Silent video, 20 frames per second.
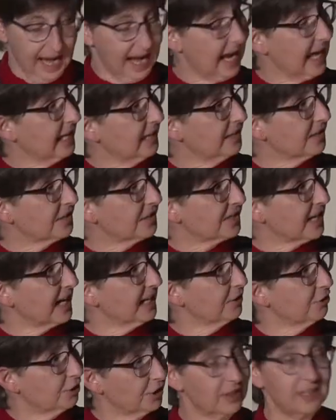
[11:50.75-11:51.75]
and is
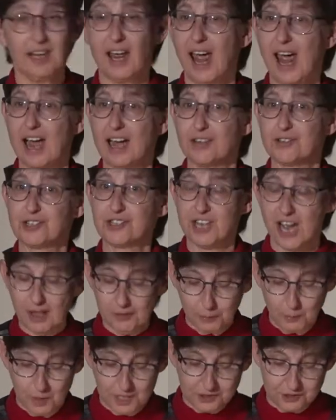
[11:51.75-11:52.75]
sanctioned as
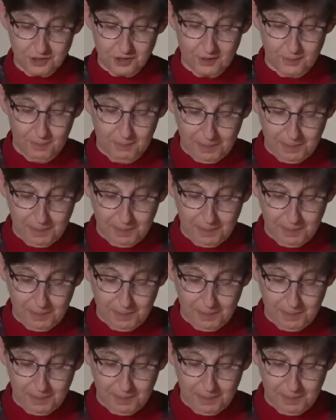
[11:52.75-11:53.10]
Southwestern